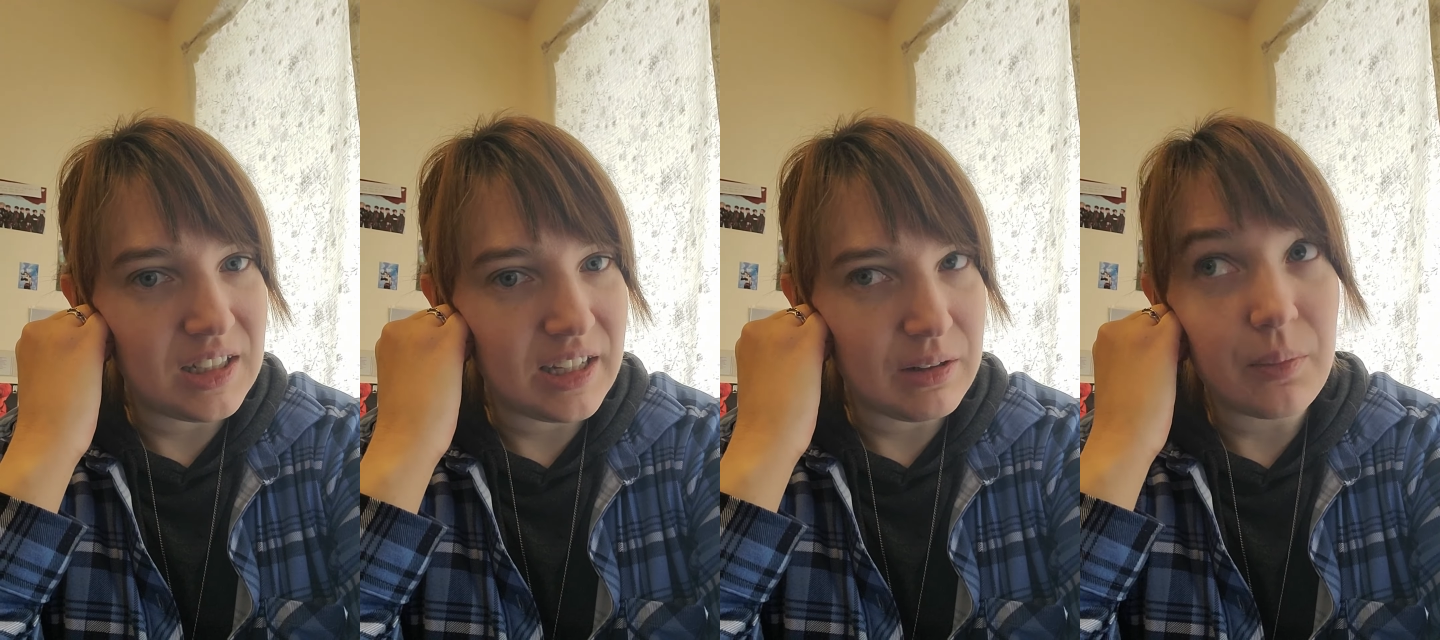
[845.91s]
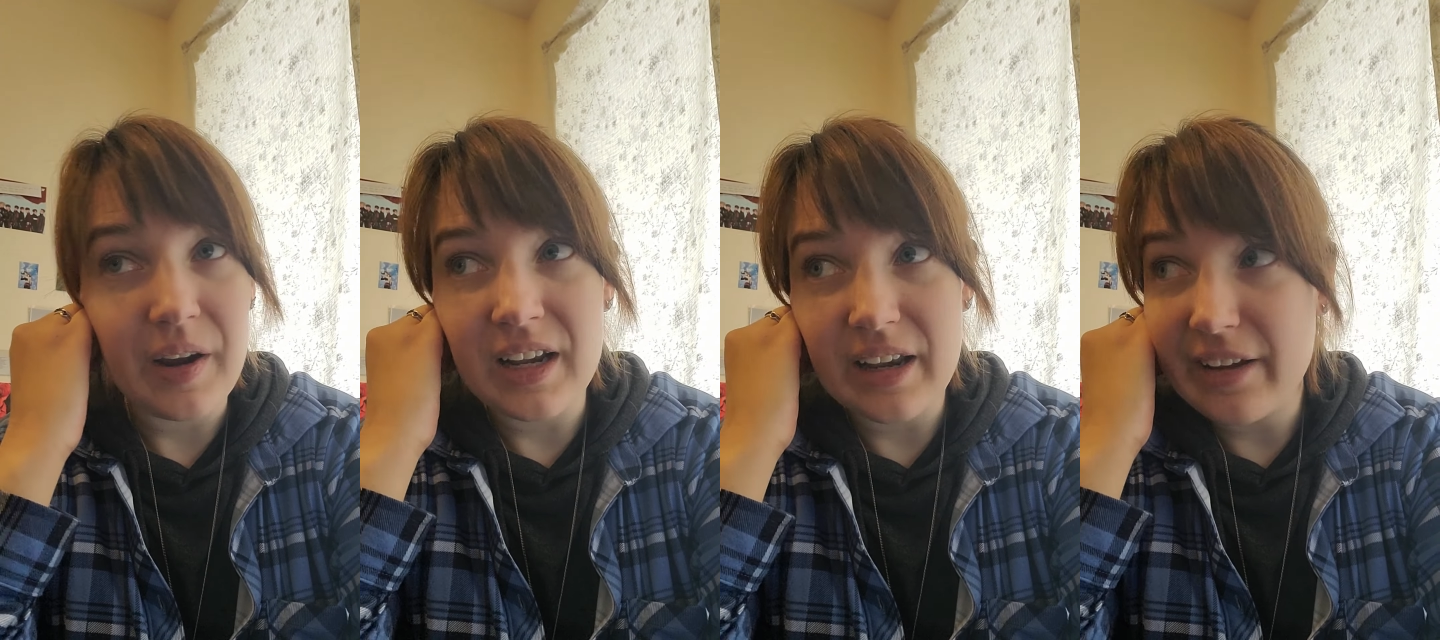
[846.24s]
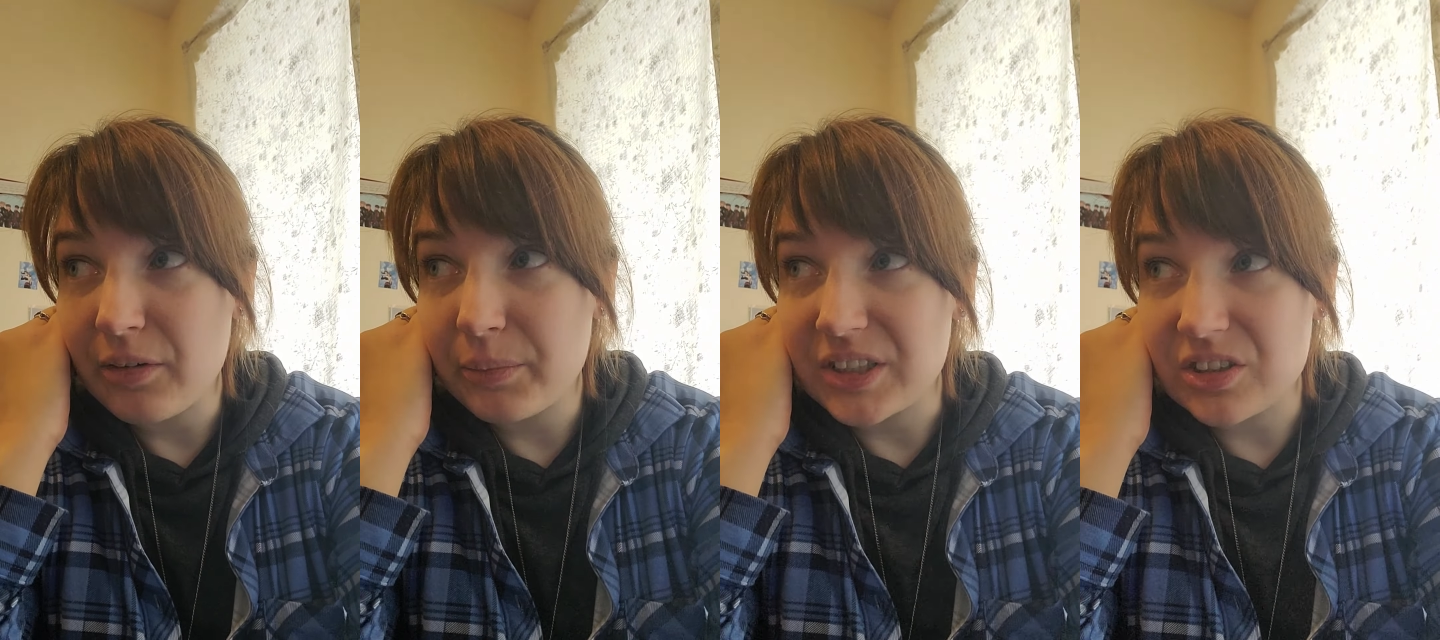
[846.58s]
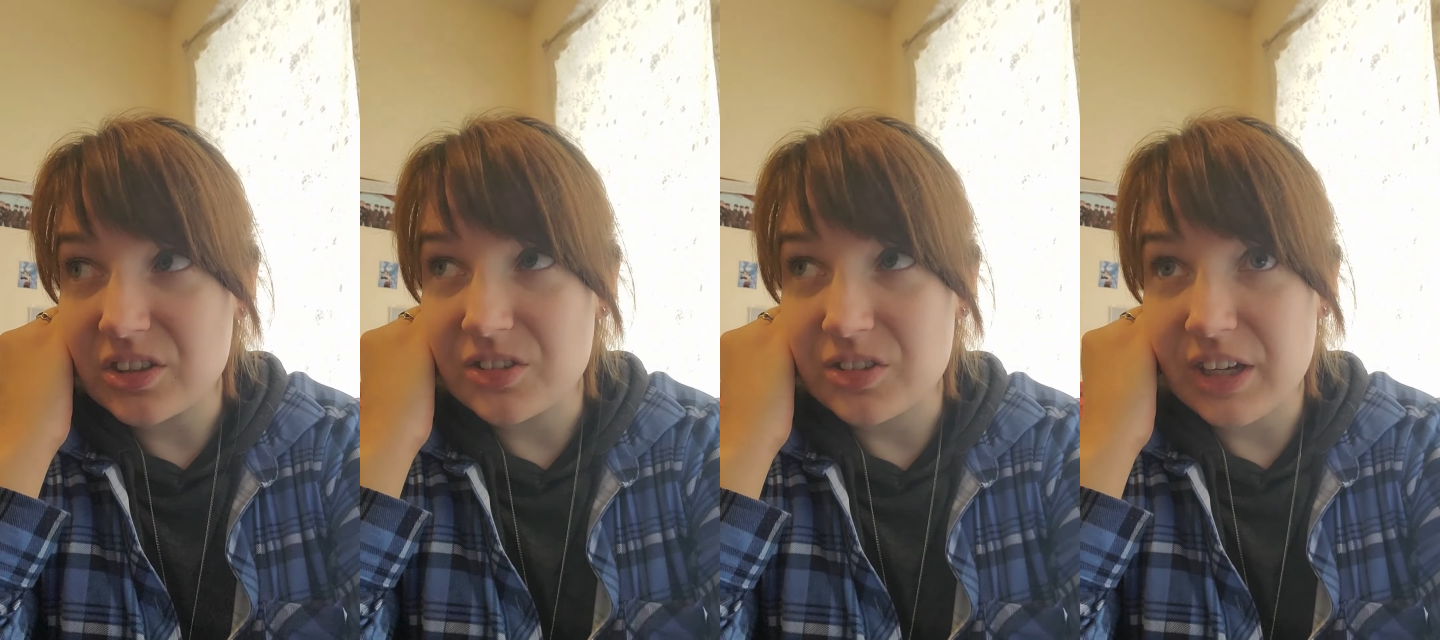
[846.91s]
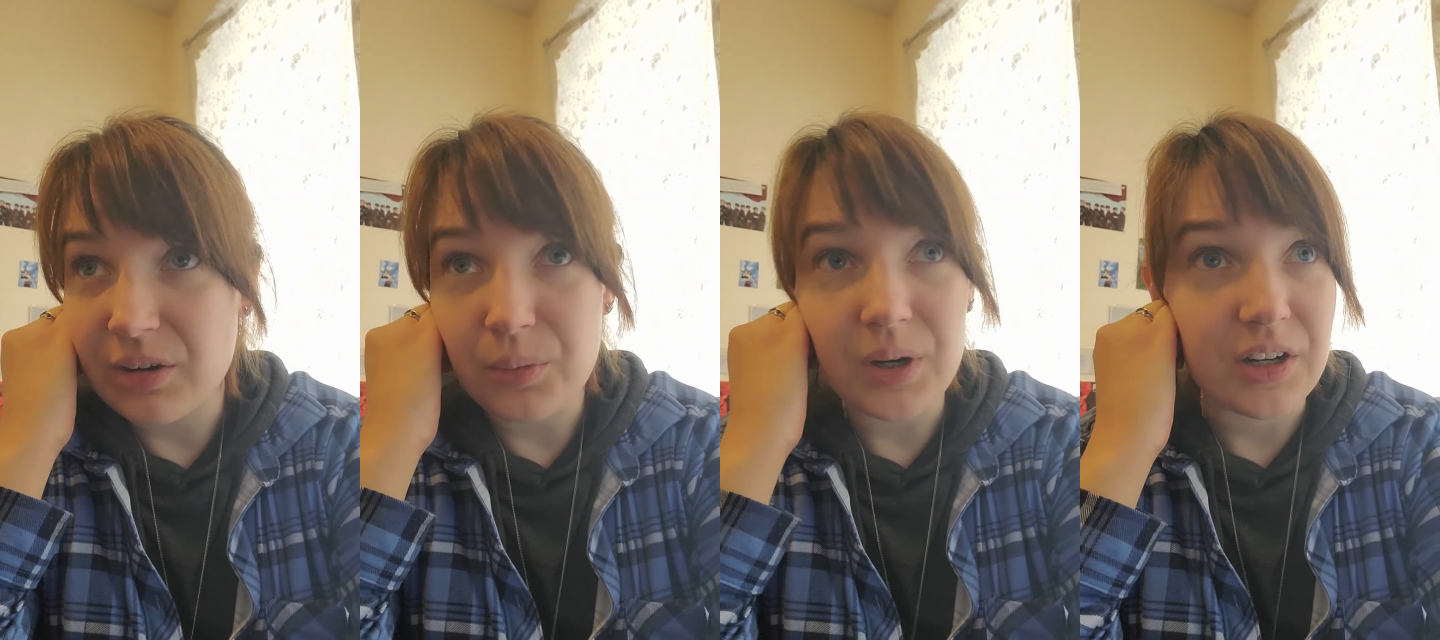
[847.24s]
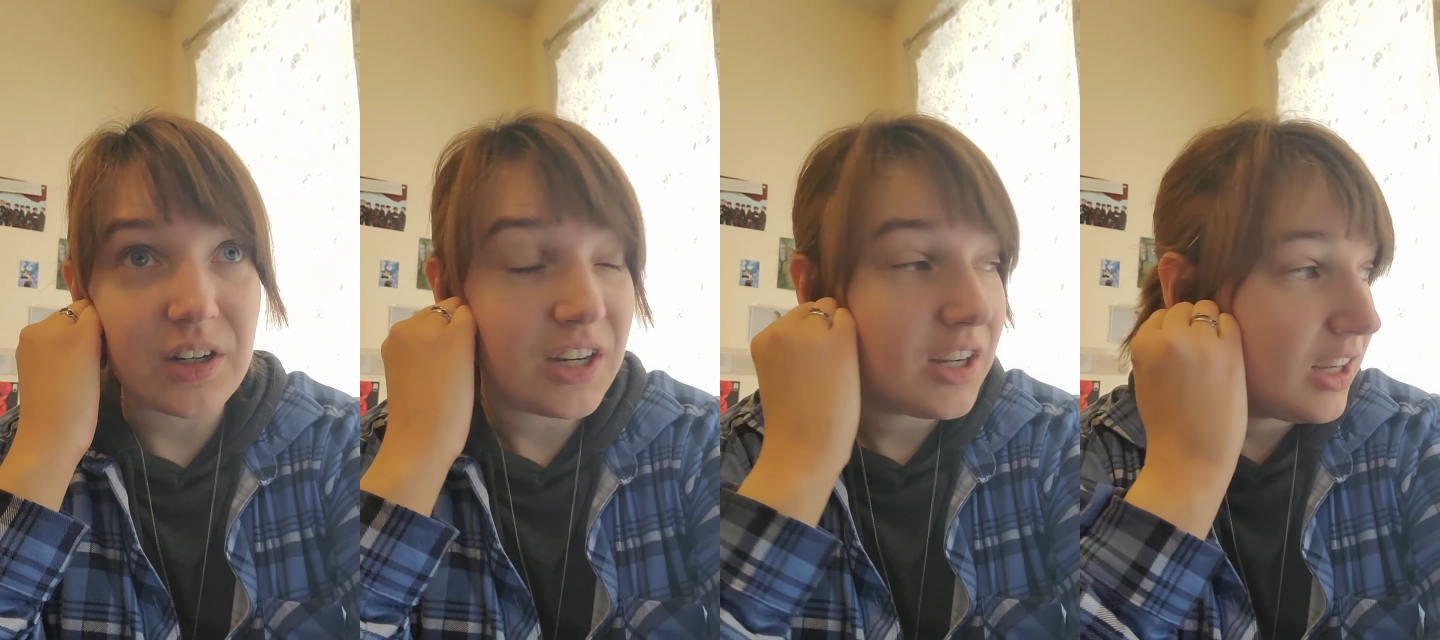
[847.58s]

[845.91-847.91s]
Like, right now, my sister's at work